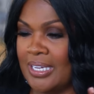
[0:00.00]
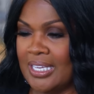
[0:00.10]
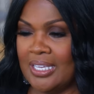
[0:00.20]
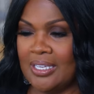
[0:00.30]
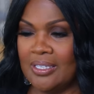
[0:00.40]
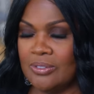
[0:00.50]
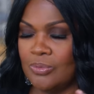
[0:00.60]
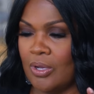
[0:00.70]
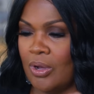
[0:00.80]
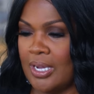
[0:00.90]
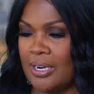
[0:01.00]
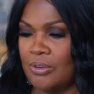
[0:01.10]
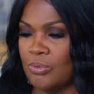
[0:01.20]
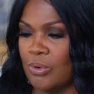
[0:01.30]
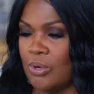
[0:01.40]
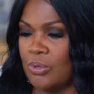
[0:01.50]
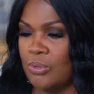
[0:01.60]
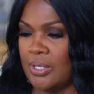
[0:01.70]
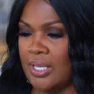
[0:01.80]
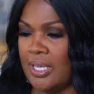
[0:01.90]
my kids, we all got on the
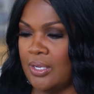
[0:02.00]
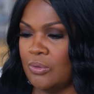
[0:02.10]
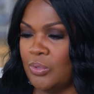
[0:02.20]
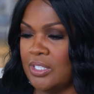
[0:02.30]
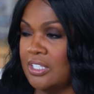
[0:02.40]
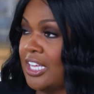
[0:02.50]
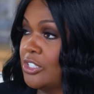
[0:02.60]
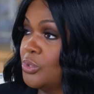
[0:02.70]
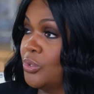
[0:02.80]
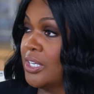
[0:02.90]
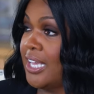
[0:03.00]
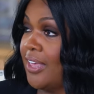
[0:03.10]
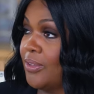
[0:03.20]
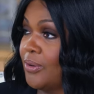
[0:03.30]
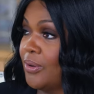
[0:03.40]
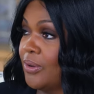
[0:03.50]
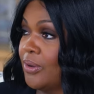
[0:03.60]
road and we did that tour together.